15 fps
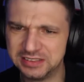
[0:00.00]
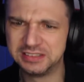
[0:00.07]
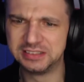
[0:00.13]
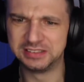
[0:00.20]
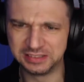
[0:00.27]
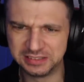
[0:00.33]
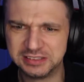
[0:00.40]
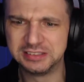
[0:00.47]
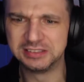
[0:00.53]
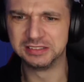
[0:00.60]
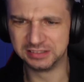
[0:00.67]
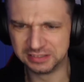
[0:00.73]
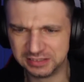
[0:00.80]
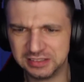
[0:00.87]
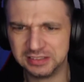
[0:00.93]
West side of the
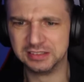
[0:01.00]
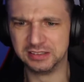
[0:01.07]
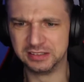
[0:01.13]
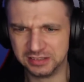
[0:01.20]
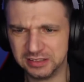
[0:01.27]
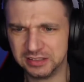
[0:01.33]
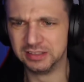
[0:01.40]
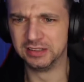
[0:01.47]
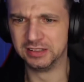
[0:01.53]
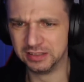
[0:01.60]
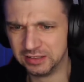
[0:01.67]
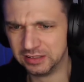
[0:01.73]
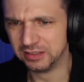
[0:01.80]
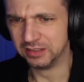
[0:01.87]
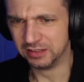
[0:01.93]
east coast, we the gritty.
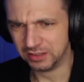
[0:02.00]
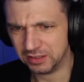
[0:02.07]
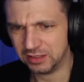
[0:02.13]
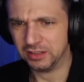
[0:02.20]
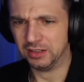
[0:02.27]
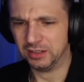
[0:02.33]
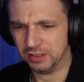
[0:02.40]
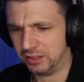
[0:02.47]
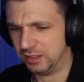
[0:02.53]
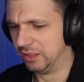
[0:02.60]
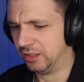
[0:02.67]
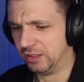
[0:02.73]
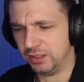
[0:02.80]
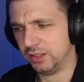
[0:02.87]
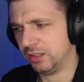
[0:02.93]
Fuck war with us,
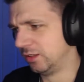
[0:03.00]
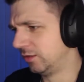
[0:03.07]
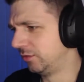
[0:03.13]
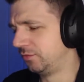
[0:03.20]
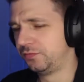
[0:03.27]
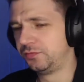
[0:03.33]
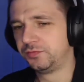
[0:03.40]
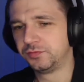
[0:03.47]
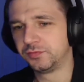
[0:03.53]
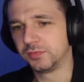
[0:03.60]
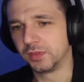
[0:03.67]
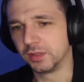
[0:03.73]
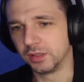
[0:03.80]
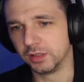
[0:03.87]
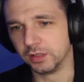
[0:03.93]
who the fuck want
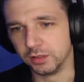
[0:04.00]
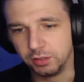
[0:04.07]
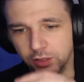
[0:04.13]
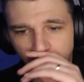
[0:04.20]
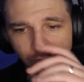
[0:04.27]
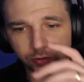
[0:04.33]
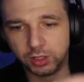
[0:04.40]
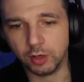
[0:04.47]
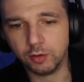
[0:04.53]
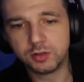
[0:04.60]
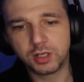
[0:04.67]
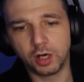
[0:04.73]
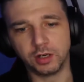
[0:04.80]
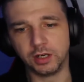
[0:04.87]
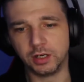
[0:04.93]
beef? Yo, dude's
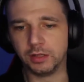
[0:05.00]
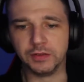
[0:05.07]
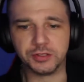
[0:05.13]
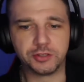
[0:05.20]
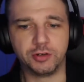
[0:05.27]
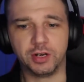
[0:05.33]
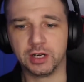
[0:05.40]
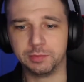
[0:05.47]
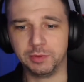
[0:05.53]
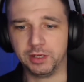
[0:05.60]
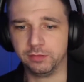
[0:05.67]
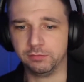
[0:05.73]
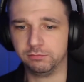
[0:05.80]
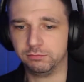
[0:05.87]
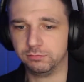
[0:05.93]
gone in on this track, man.